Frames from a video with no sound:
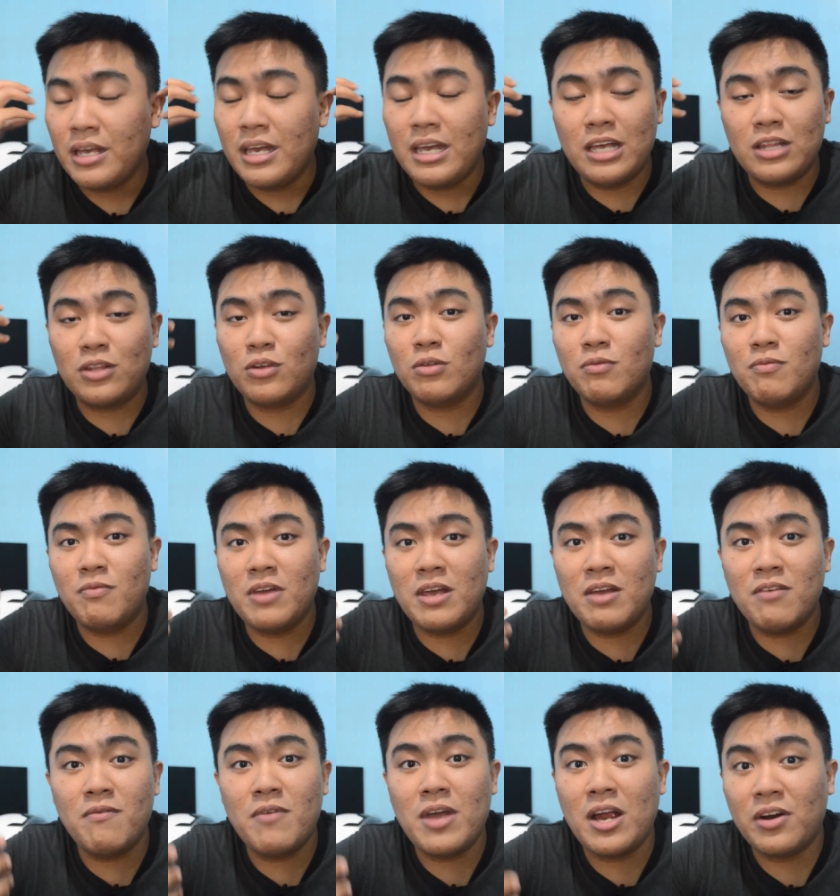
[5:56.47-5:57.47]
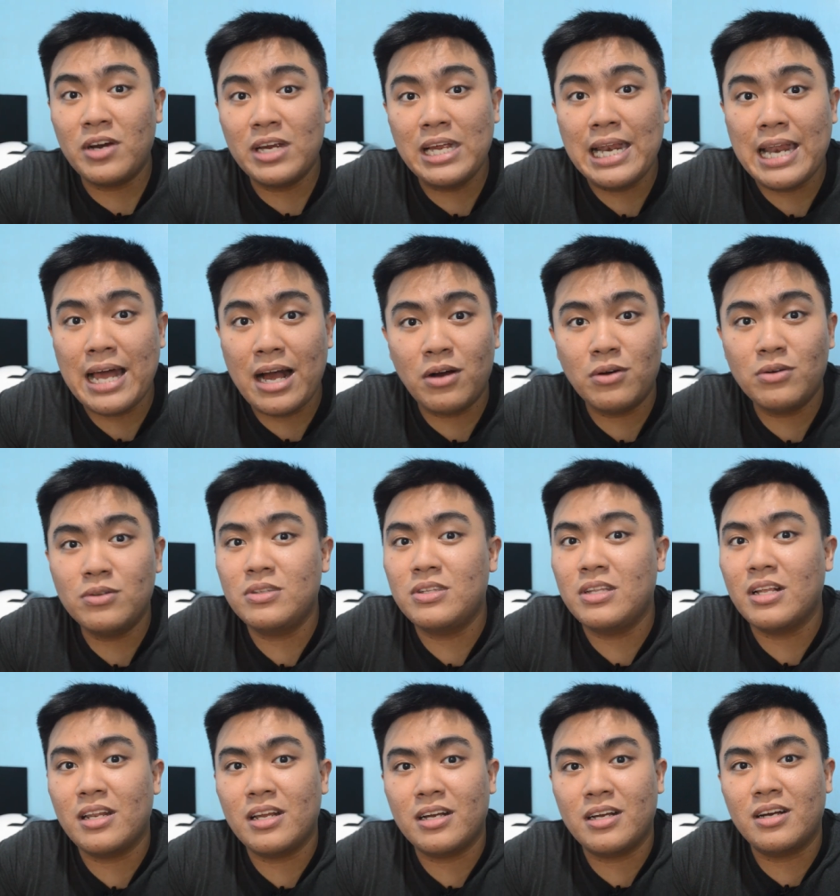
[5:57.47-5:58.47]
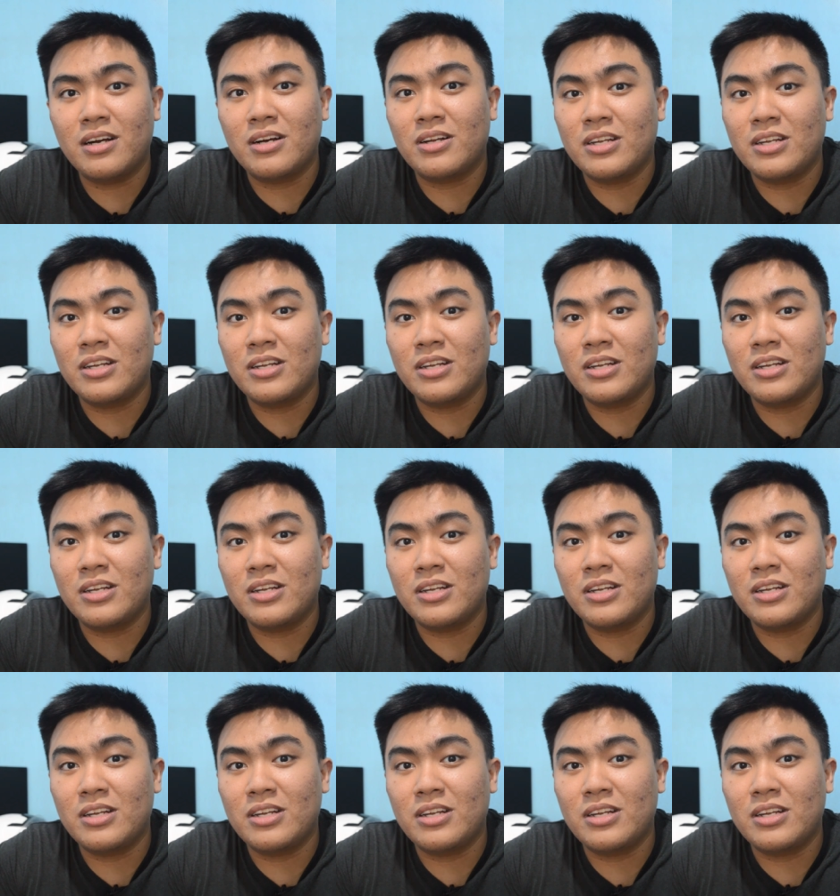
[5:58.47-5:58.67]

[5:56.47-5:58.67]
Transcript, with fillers: It could be very loud, talagang